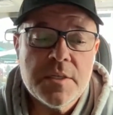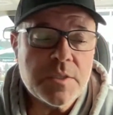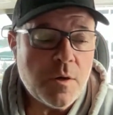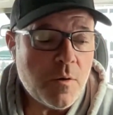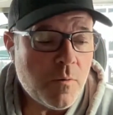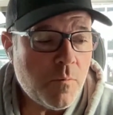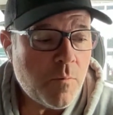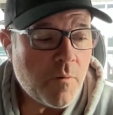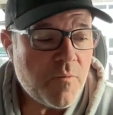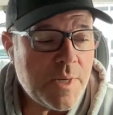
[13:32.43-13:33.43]
Yeah. So
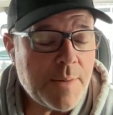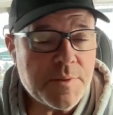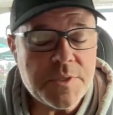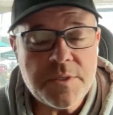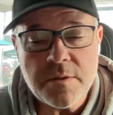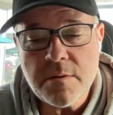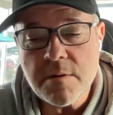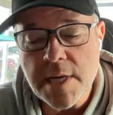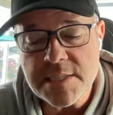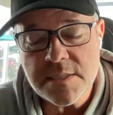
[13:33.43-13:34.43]
what we've been able to
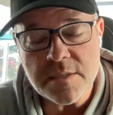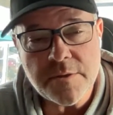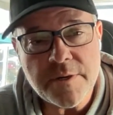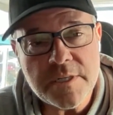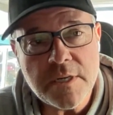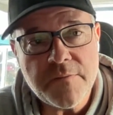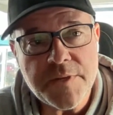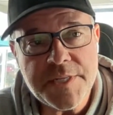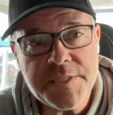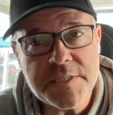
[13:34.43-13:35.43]
do as an alternative
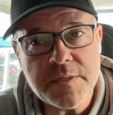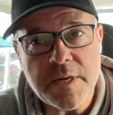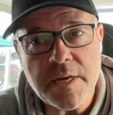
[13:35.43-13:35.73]
is